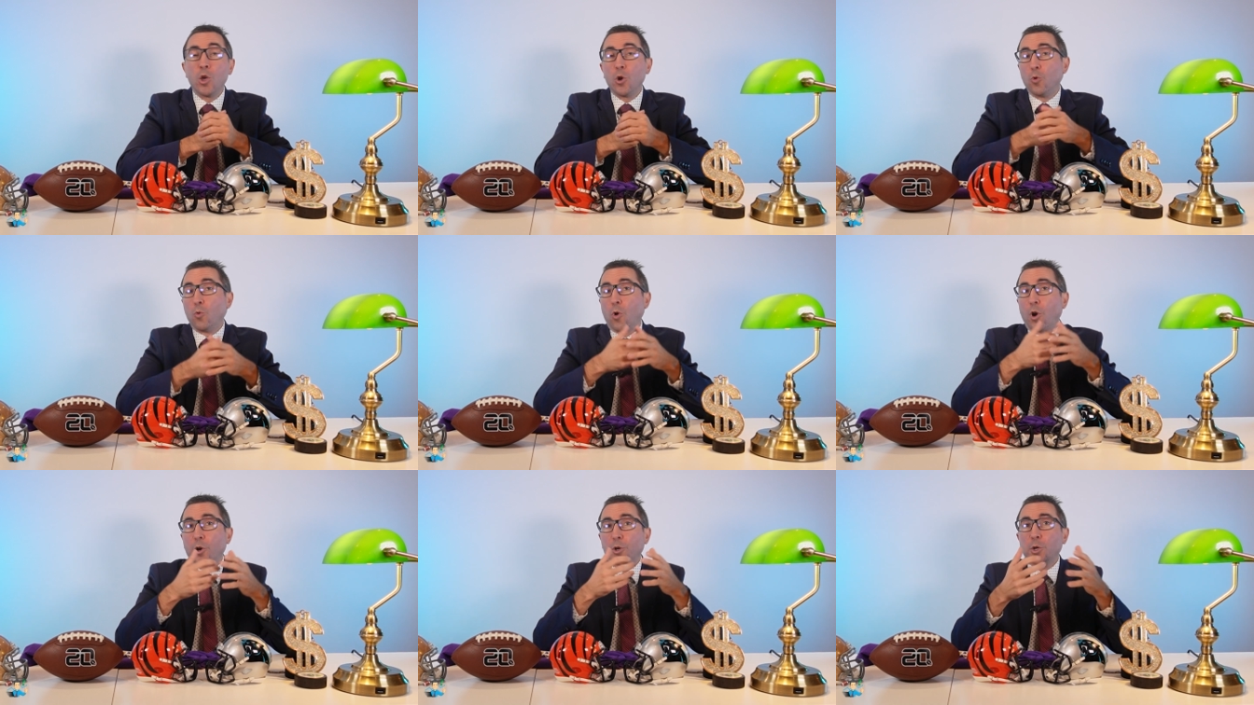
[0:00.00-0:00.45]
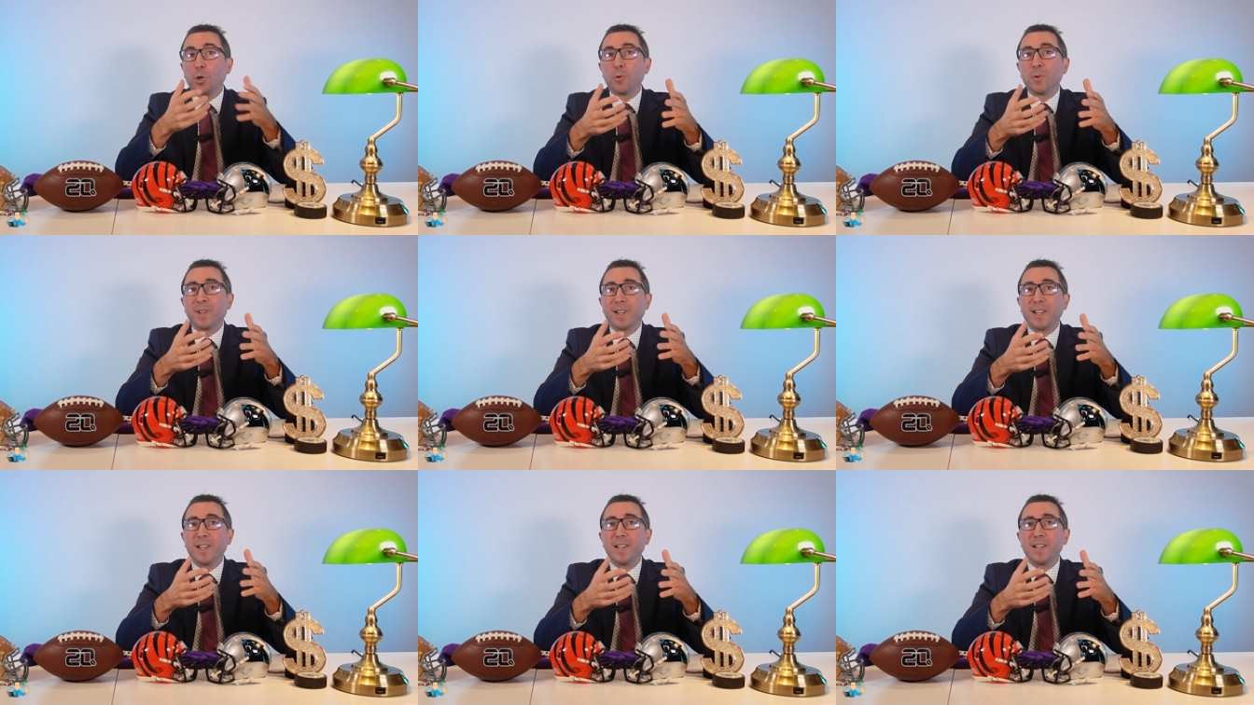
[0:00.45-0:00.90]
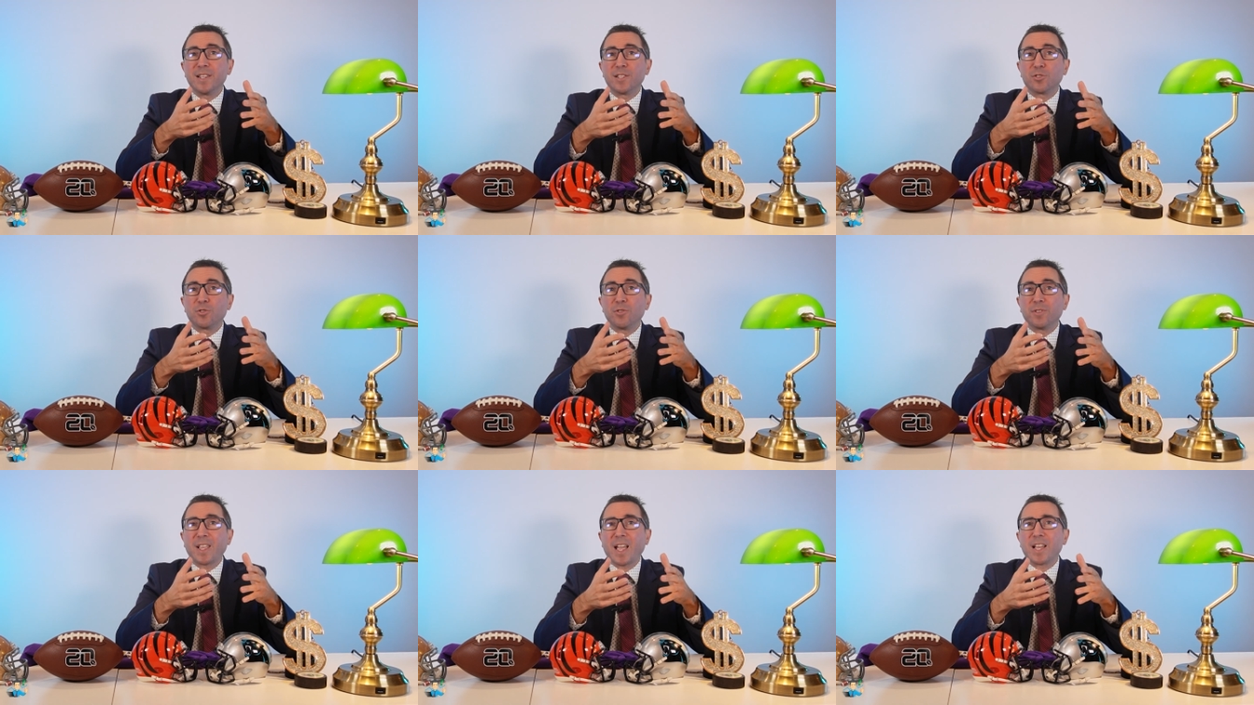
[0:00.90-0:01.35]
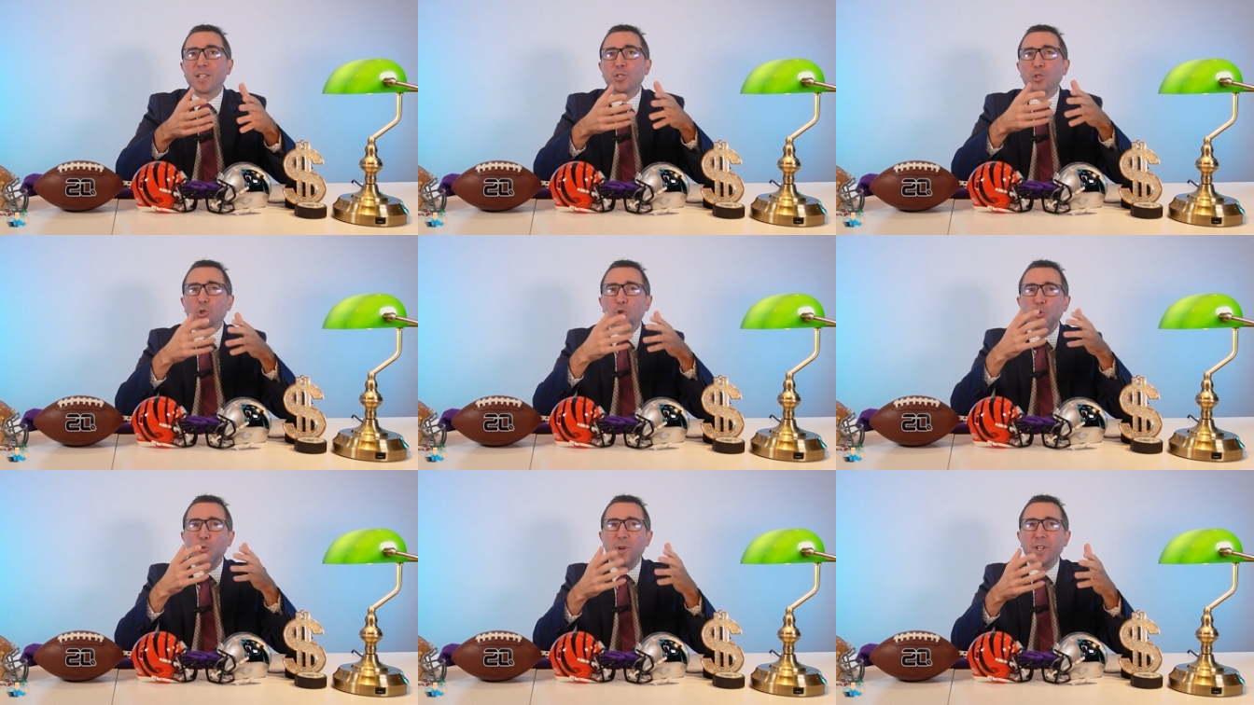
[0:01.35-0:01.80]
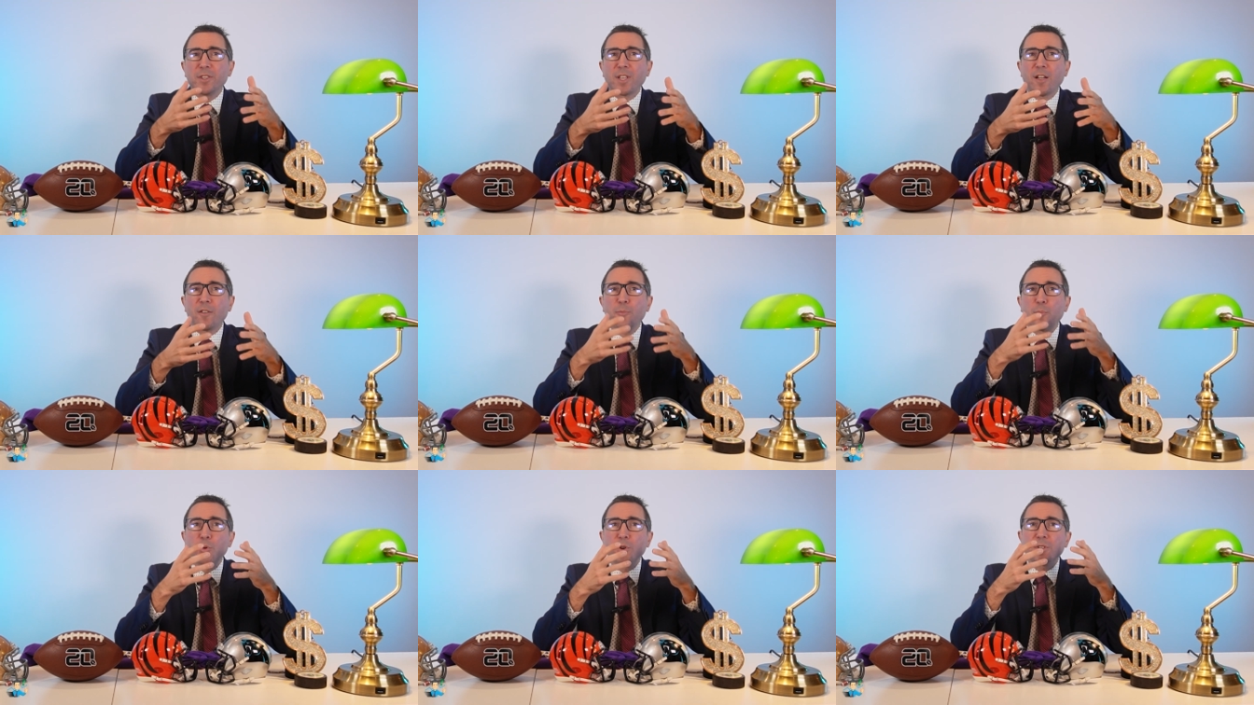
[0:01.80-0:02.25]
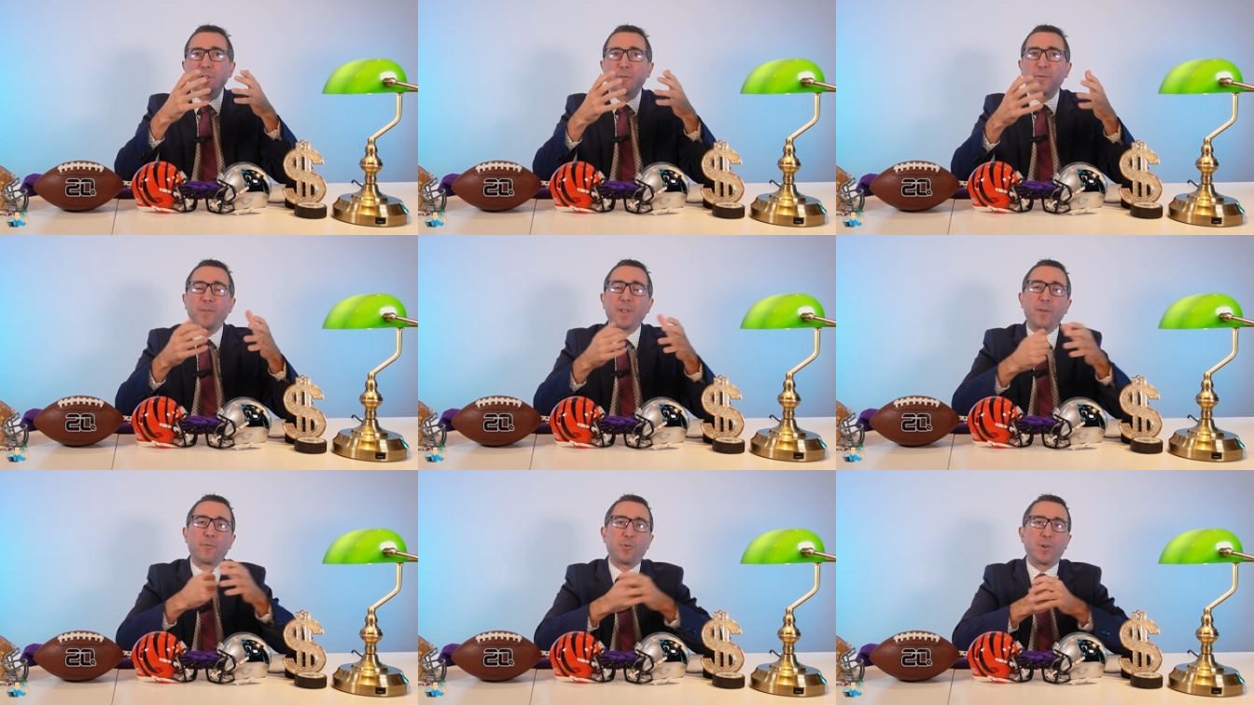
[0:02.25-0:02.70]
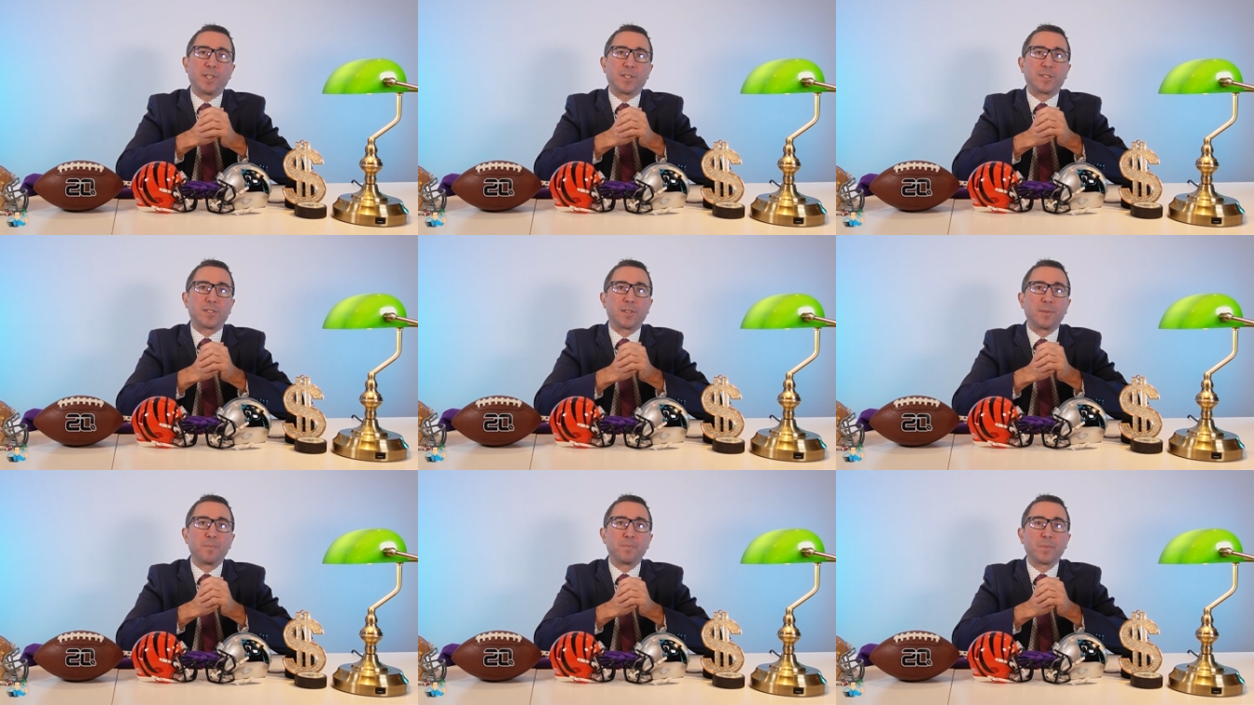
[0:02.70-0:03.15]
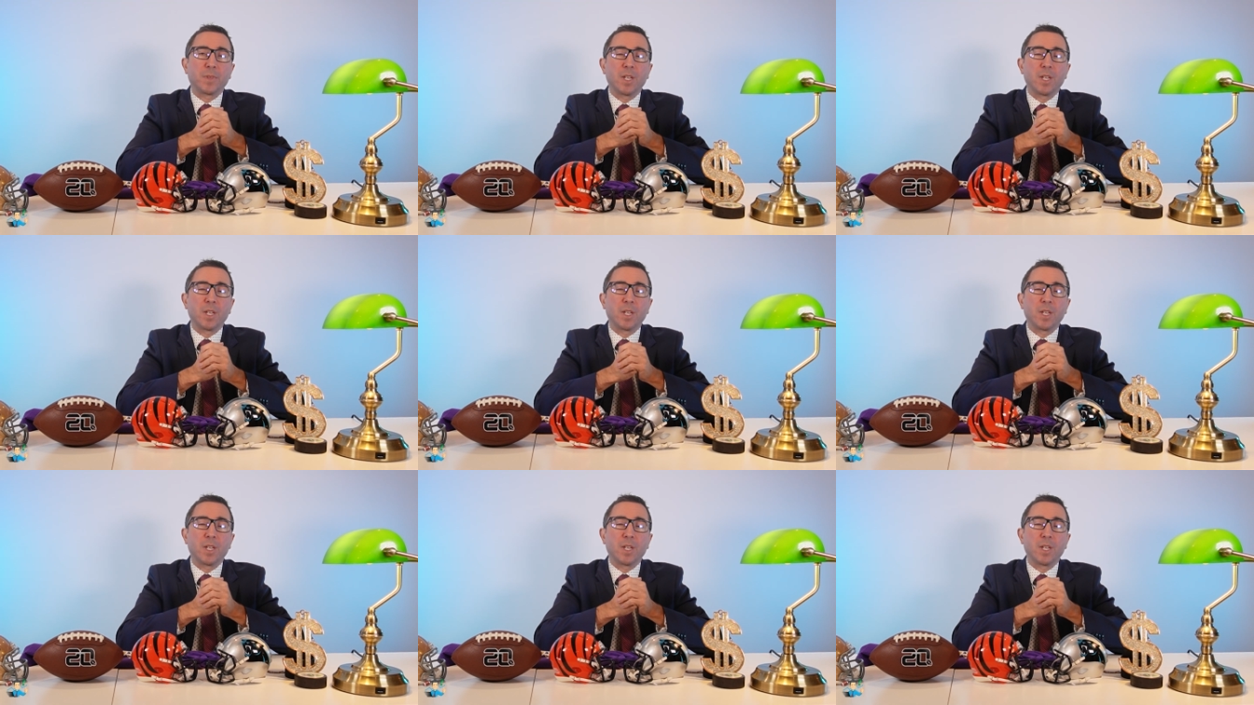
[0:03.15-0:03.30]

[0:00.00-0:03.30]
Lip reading: who are currently listed as 2.5-point favorites.